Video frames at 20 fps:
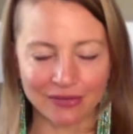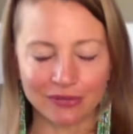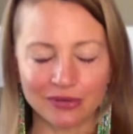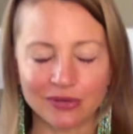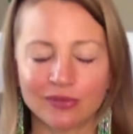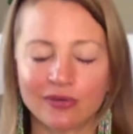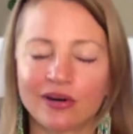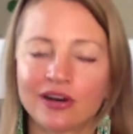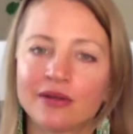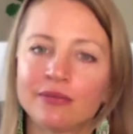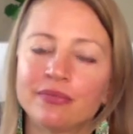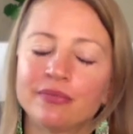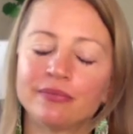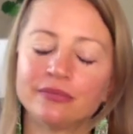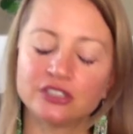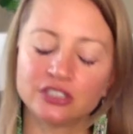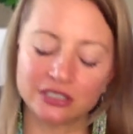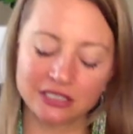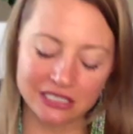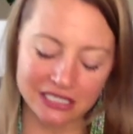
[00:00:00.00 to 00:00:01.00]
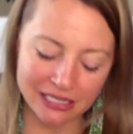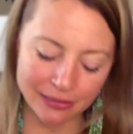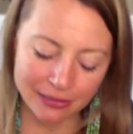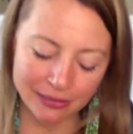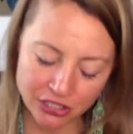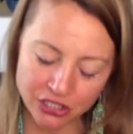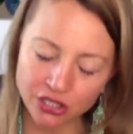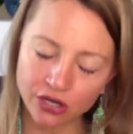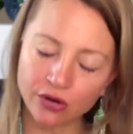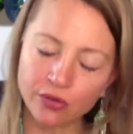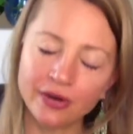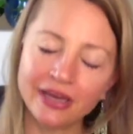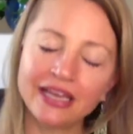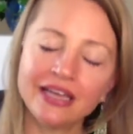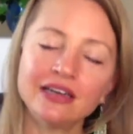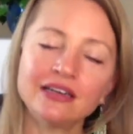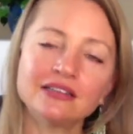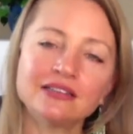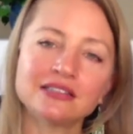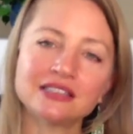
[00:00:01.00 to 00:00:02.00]
We want to just dip a toe
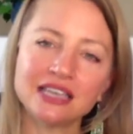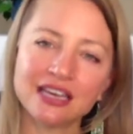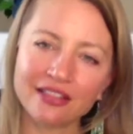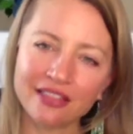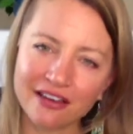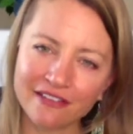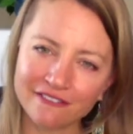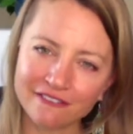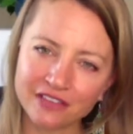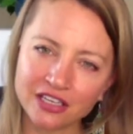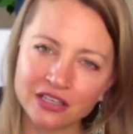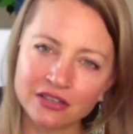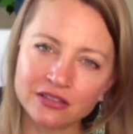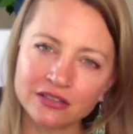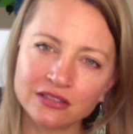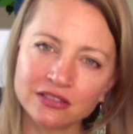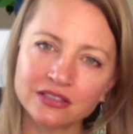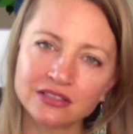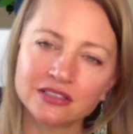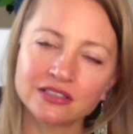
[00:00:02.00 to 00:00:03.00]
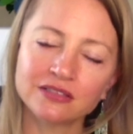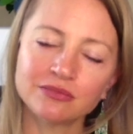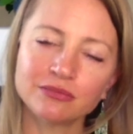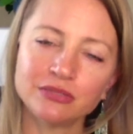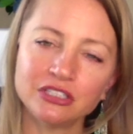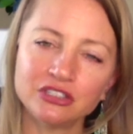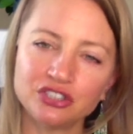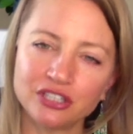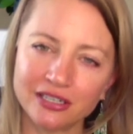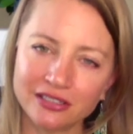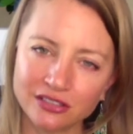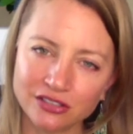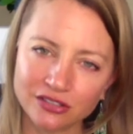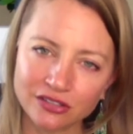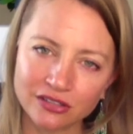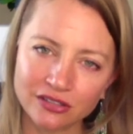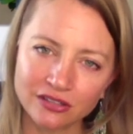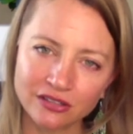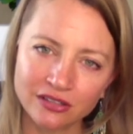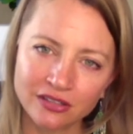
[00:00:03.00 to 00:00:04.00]
in, see how that feels, be
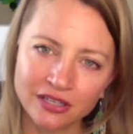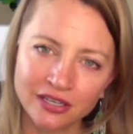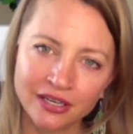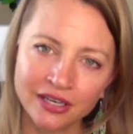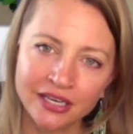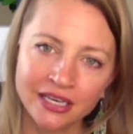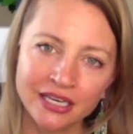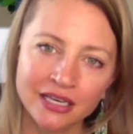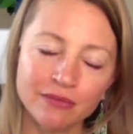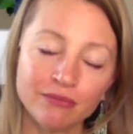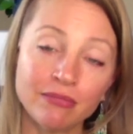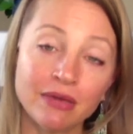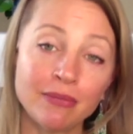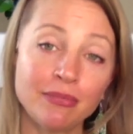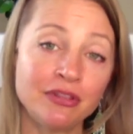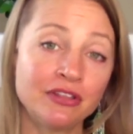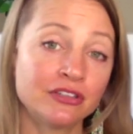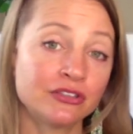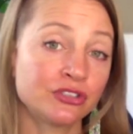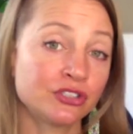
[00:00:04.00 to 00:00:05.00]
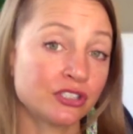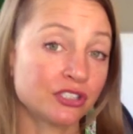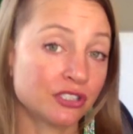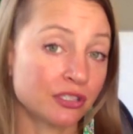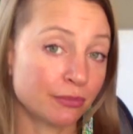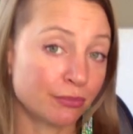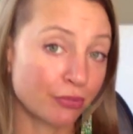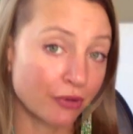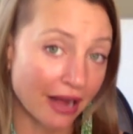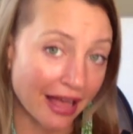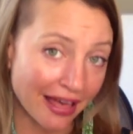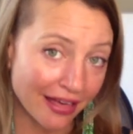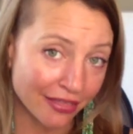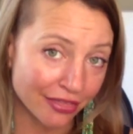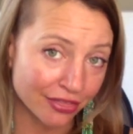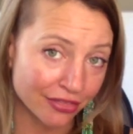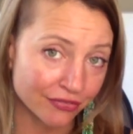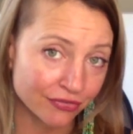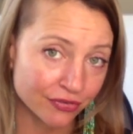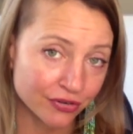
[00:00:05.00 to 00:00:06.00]
gentle. Maybe there's just a breath
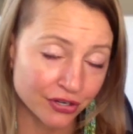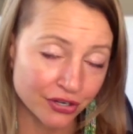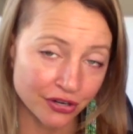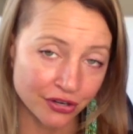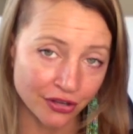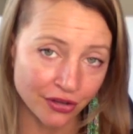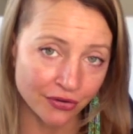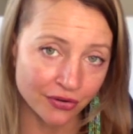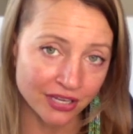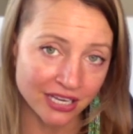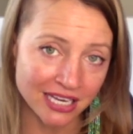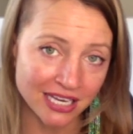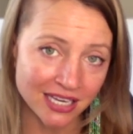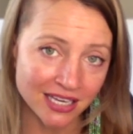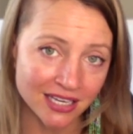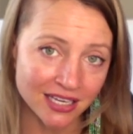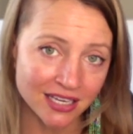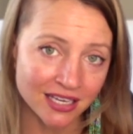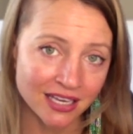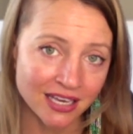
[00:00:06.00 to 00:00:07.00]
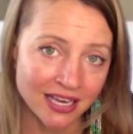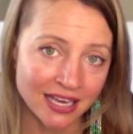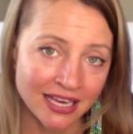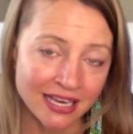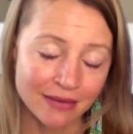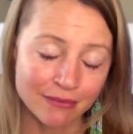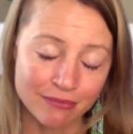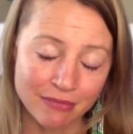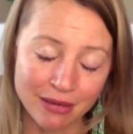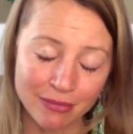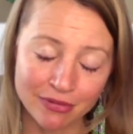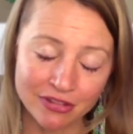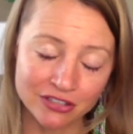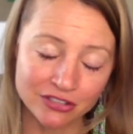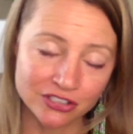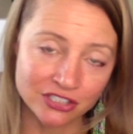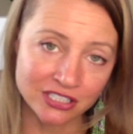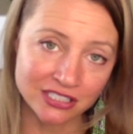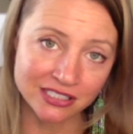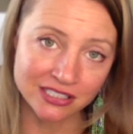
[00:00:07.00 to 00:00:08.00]
for your Yoni. Maybe there's
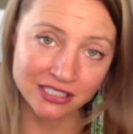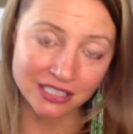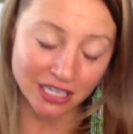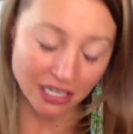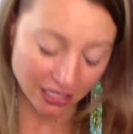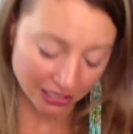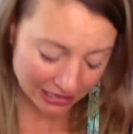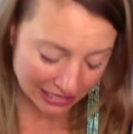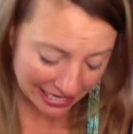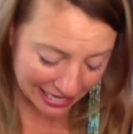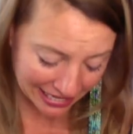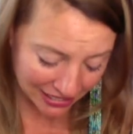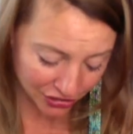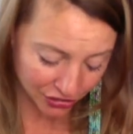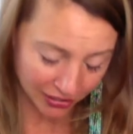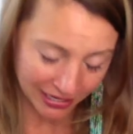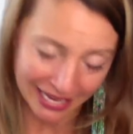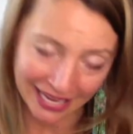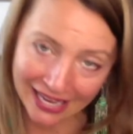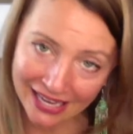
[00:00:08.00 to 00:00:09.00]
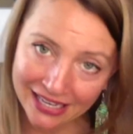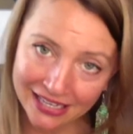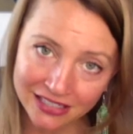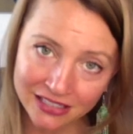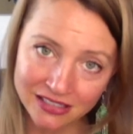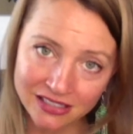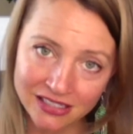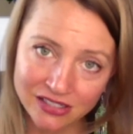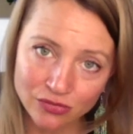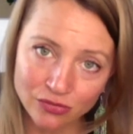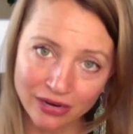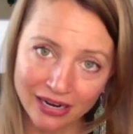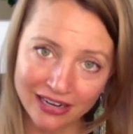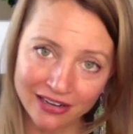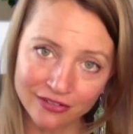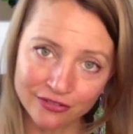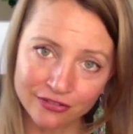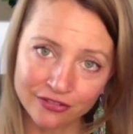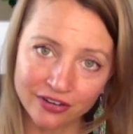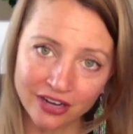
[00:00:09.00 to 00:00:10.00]
just laying your hand right
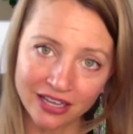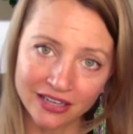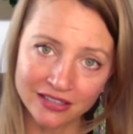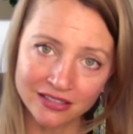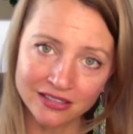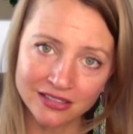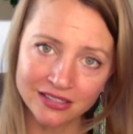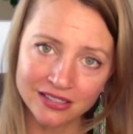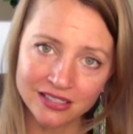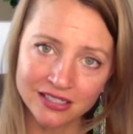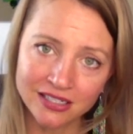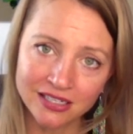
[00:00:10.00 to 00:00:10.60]
in front.